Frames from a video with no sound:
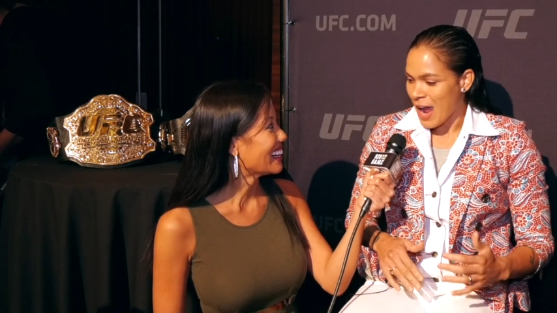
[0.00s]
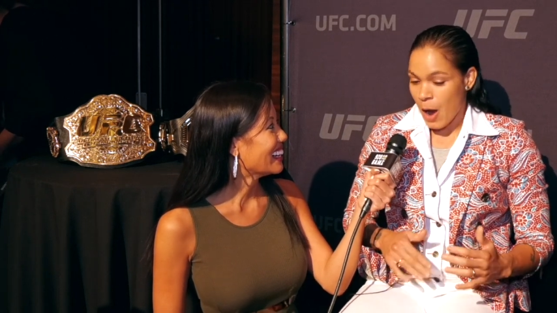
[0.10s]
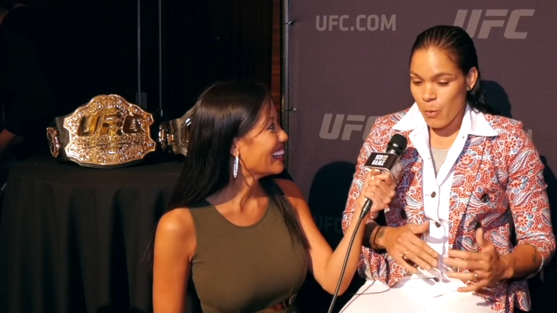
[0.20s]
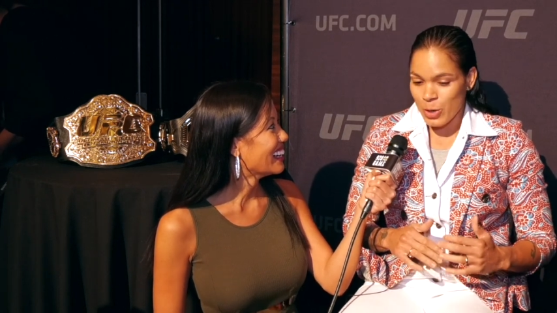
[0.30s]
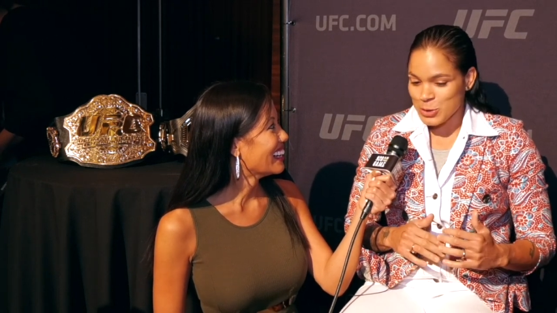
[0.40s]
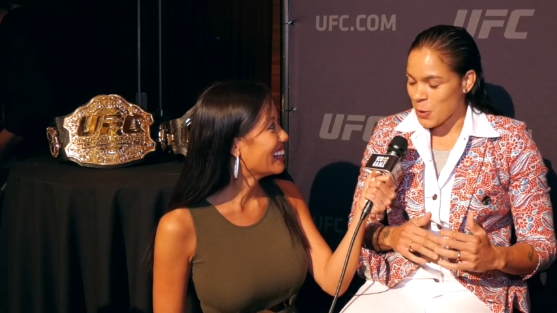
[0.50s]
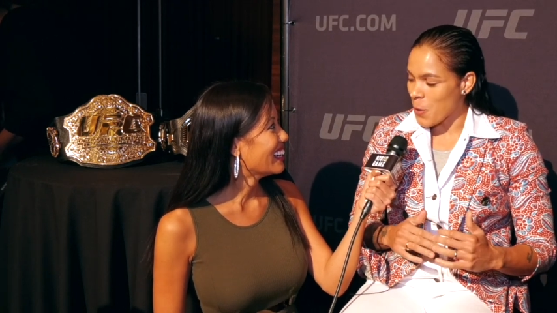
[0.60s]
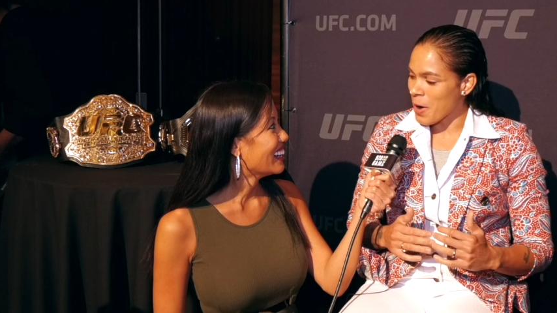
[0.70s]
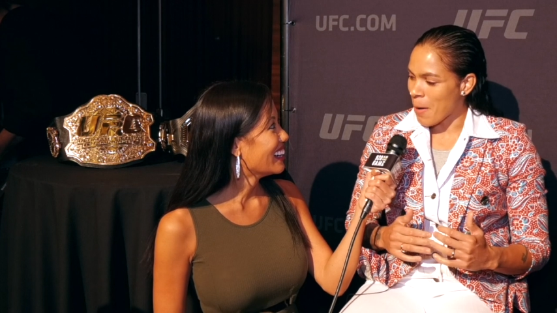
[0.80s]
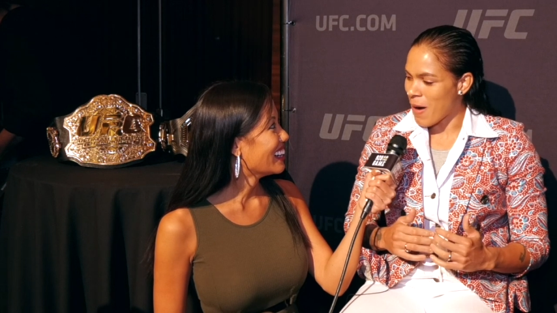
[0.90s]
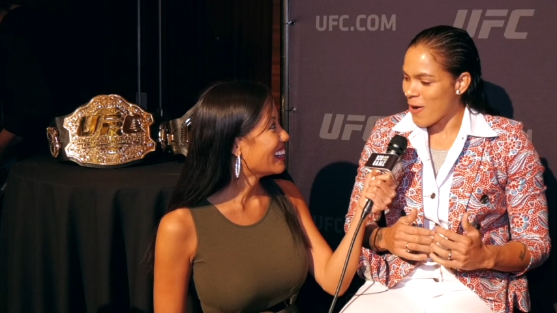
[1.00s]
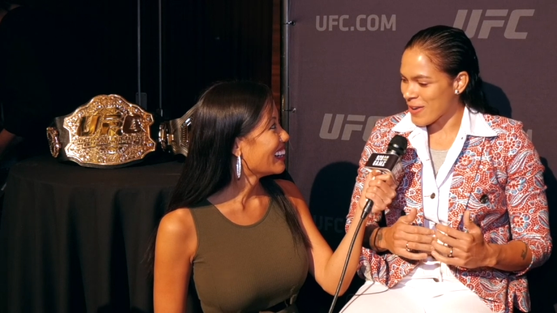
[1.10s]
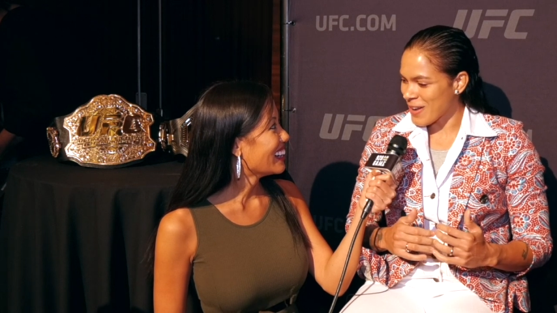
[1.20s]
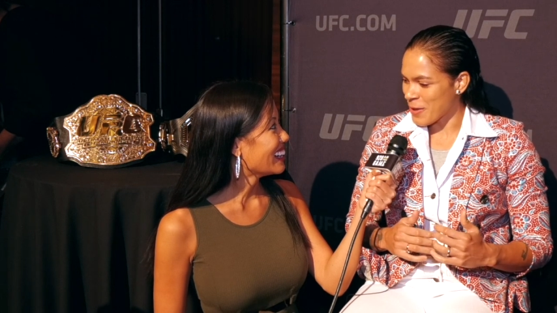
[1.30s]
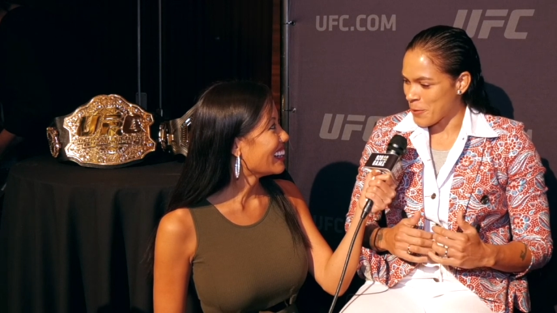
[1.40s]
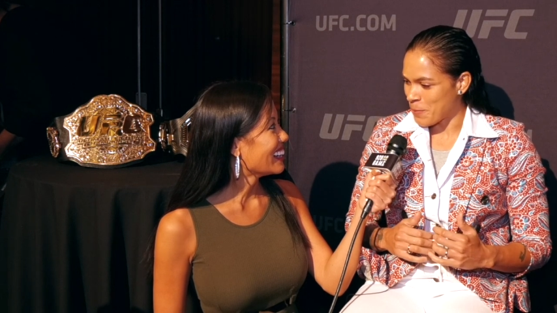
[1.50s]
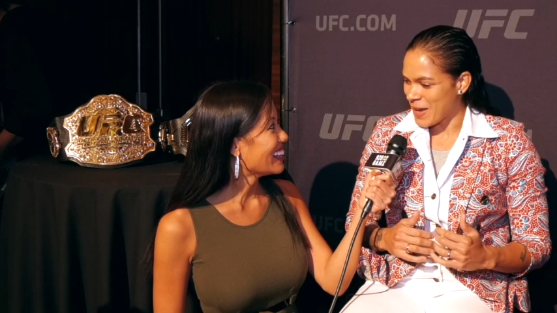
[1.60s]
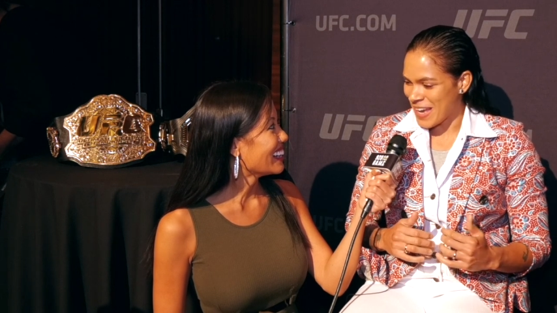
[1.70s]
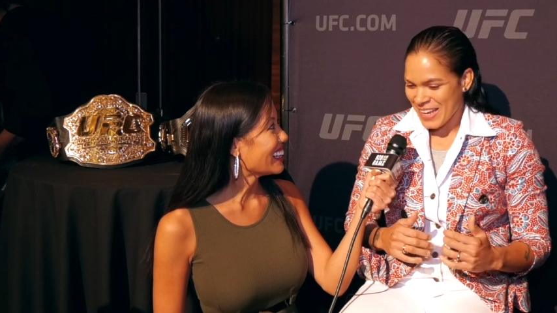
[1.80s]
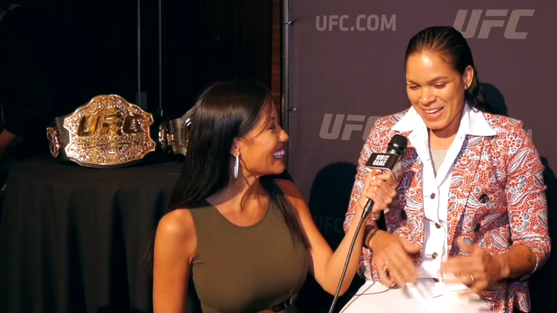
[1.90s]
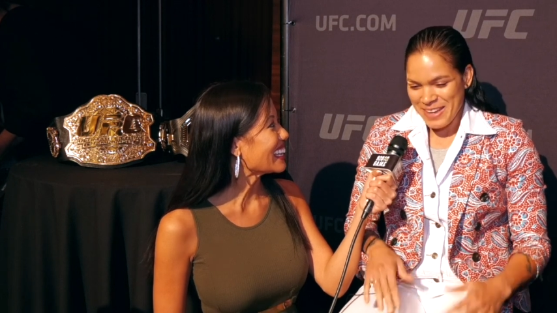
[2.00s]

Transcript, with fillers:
Speaker 1: I was all about a little bit